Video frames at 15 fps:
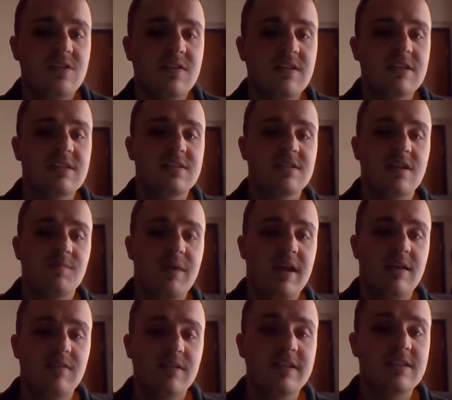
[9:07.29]
So this is
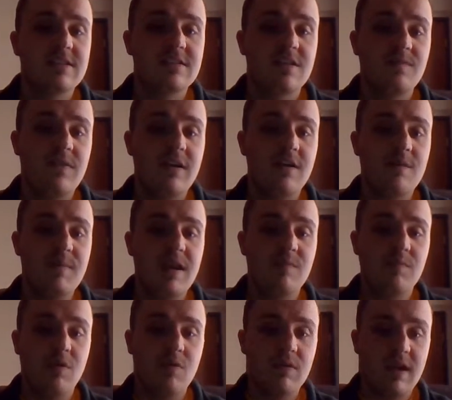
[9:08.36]
a very big bowl